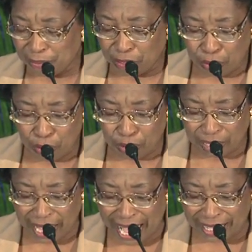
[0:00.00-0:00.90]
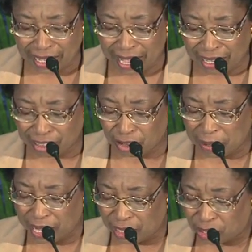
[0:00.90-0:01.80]
through day-to-day
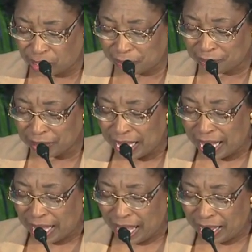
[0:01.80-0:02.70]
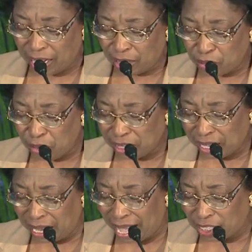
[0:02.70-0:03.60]
discrimination and endured
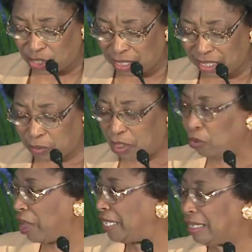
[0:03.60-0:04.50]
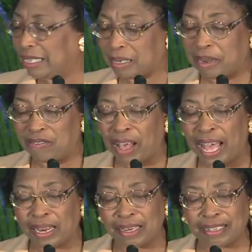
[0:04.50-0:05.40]
clashes with racism and
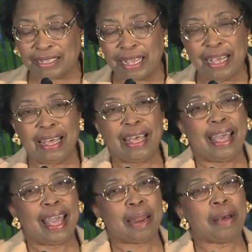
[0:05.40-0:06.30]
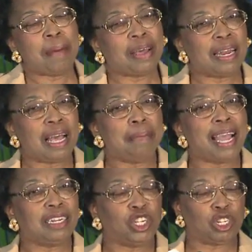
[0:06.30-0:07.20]
violence. And I'm going to come
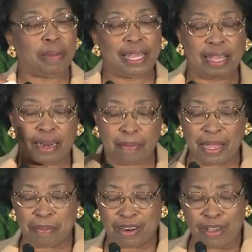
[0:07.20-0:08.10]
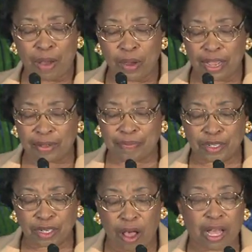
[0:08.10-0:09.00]
back to Judge Bailey in a bit, but I want to
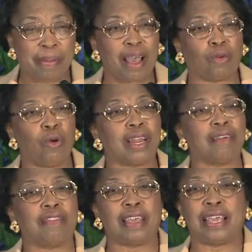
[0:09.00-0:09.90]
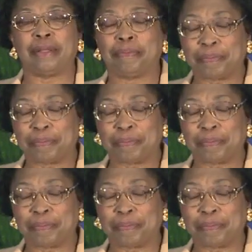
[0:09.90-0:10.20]
talk about one of the